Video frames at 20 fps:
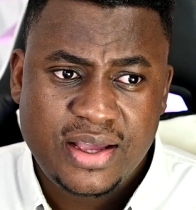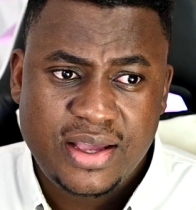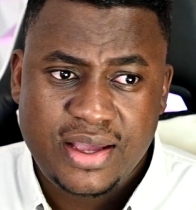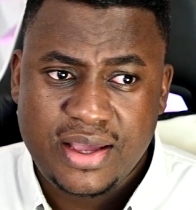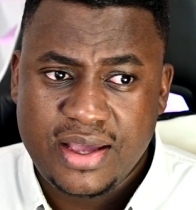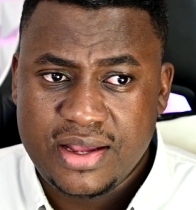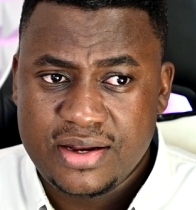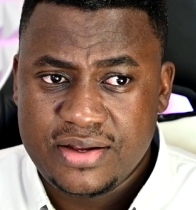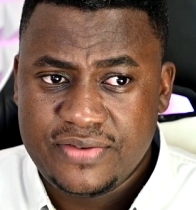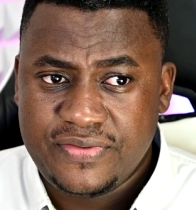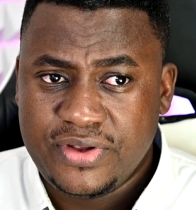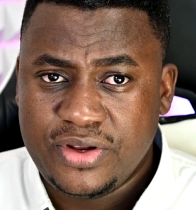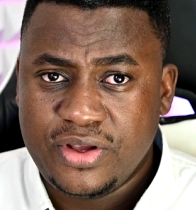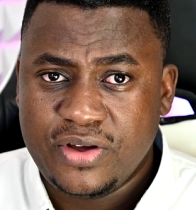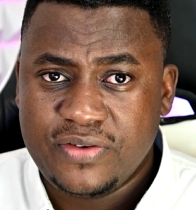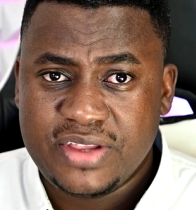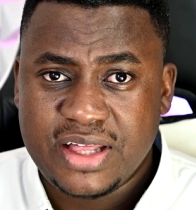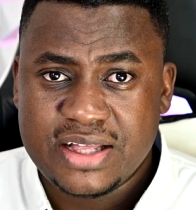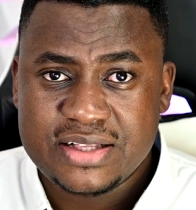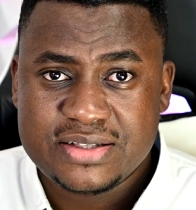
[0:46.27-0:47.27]
And if any
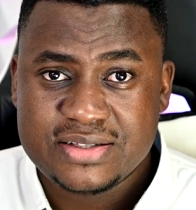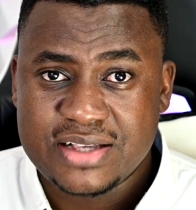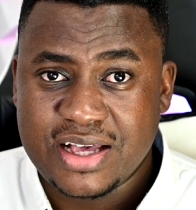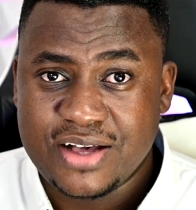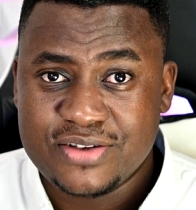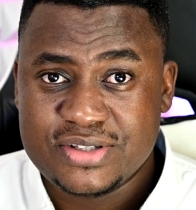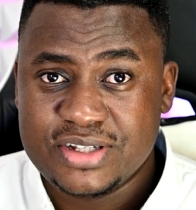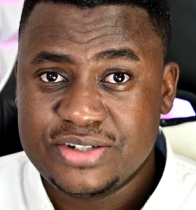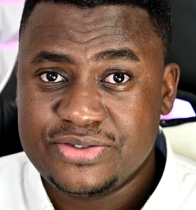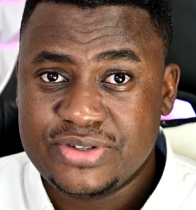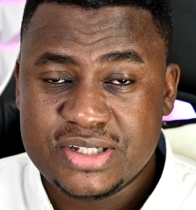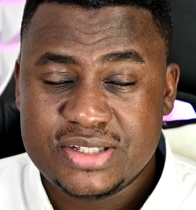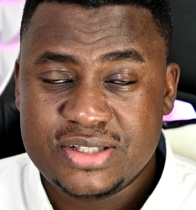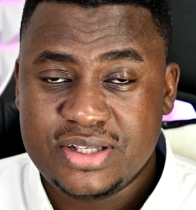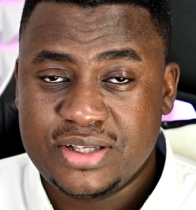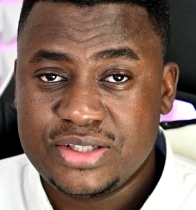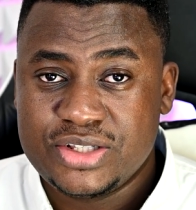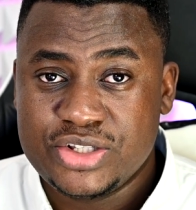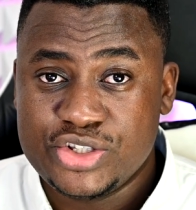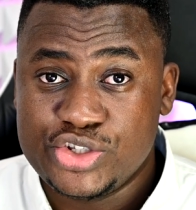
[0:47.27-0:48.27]
of that sounds
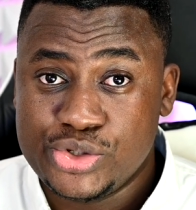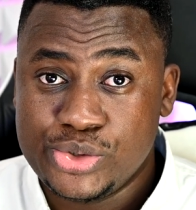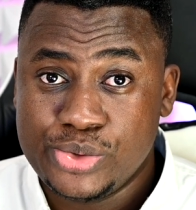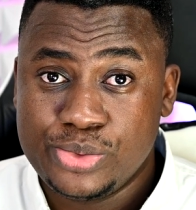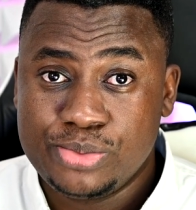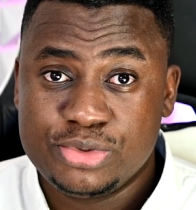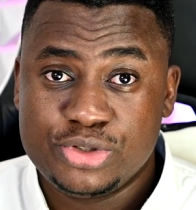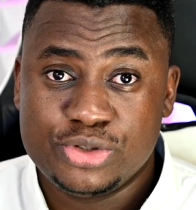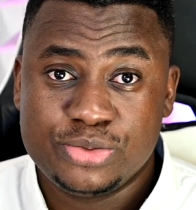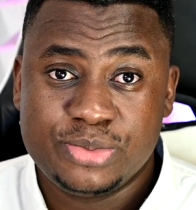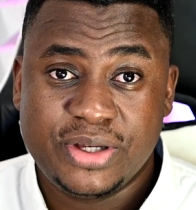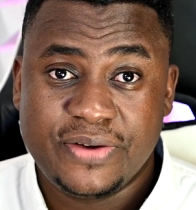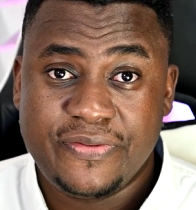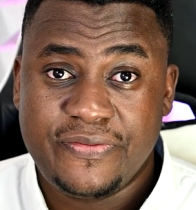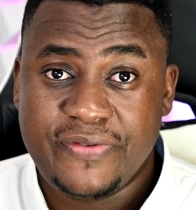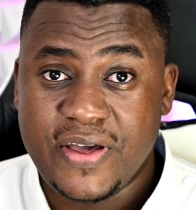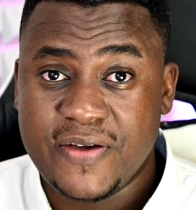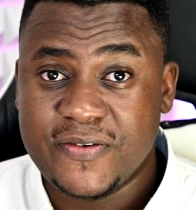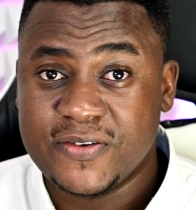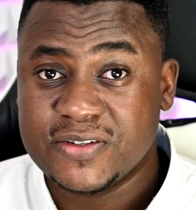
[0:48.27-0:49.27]
interesting to you, do me a
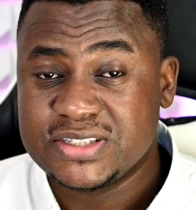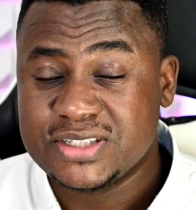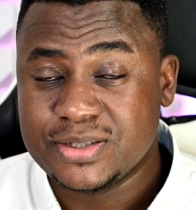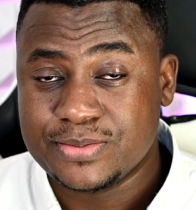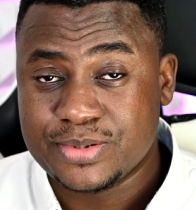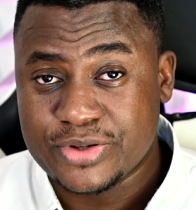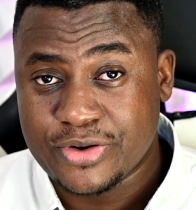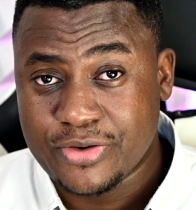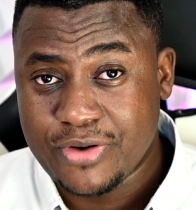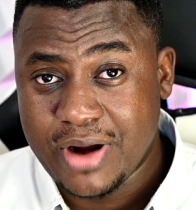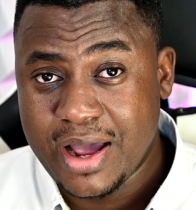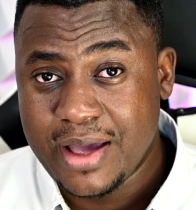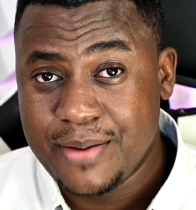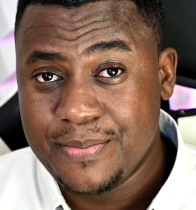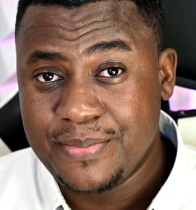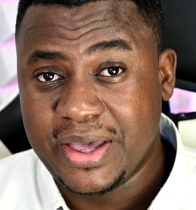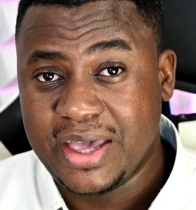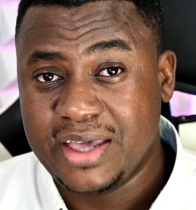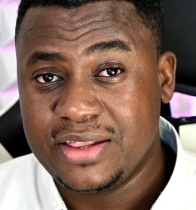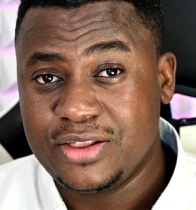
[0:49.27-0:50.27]
favor,
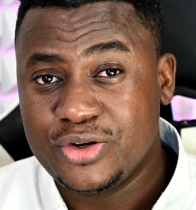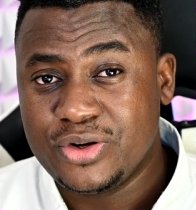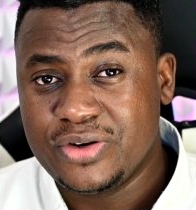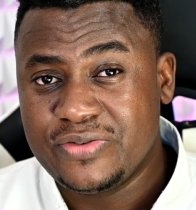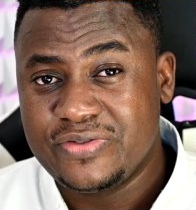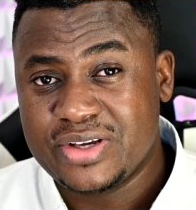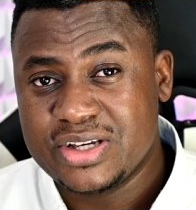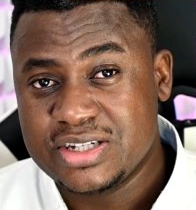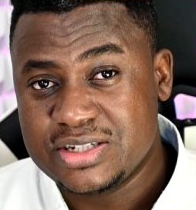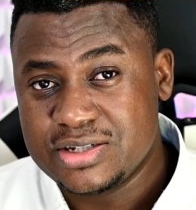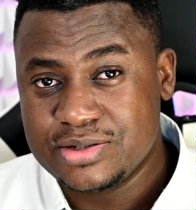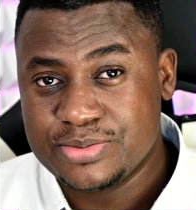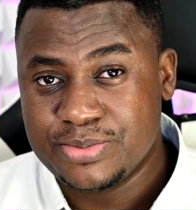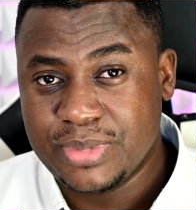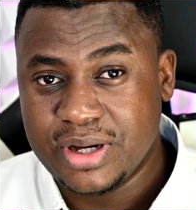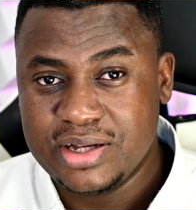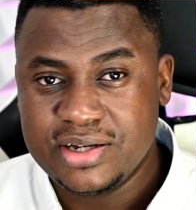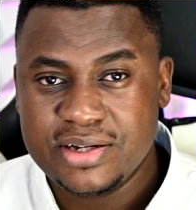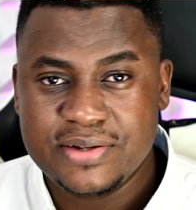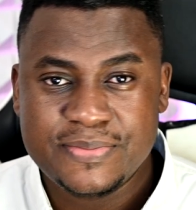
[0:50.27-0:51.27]
subscribe, hit the notifications
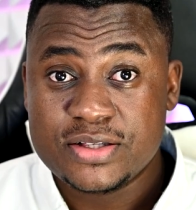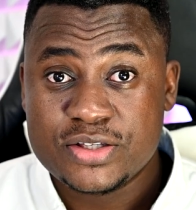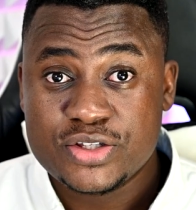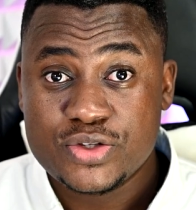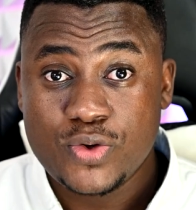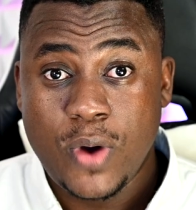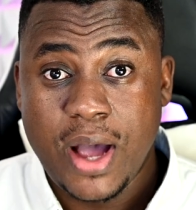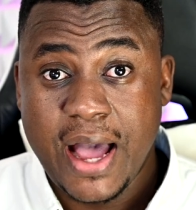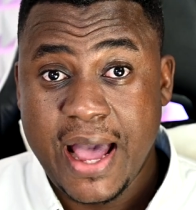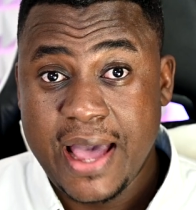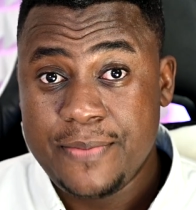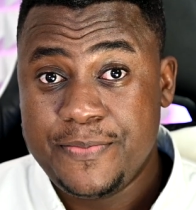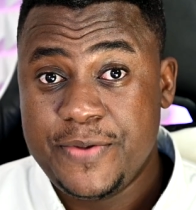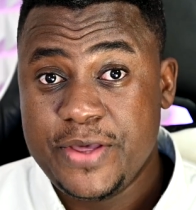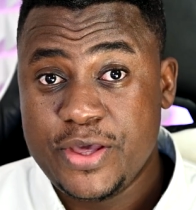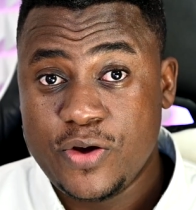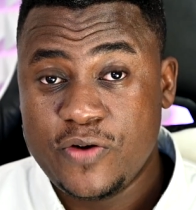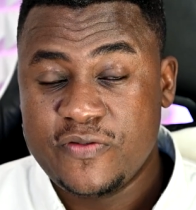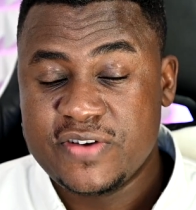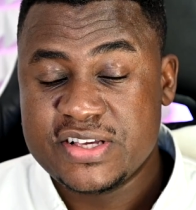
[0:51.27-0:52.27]
button. So
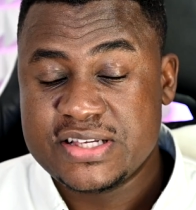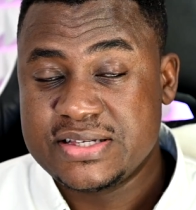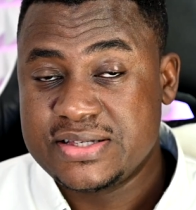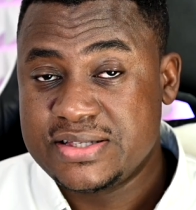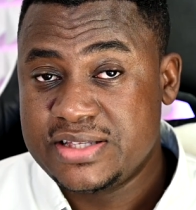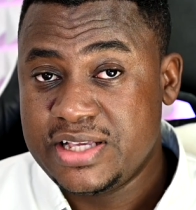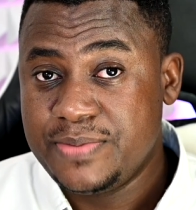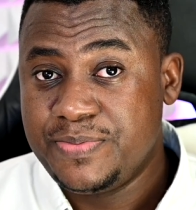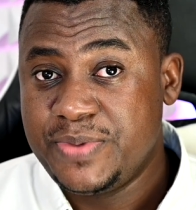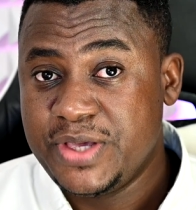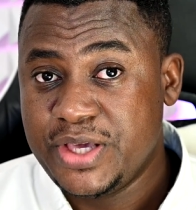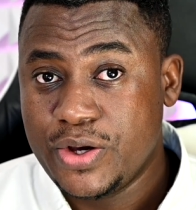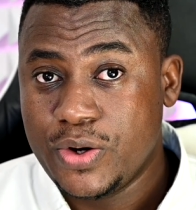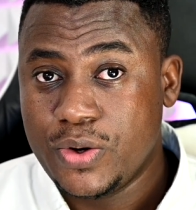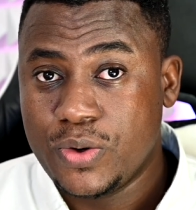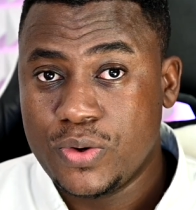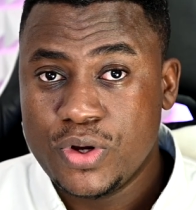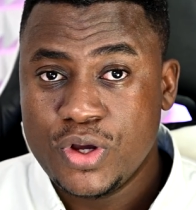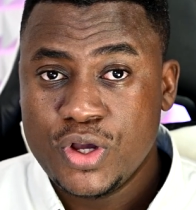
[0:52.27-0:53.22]
IPO versus DPO.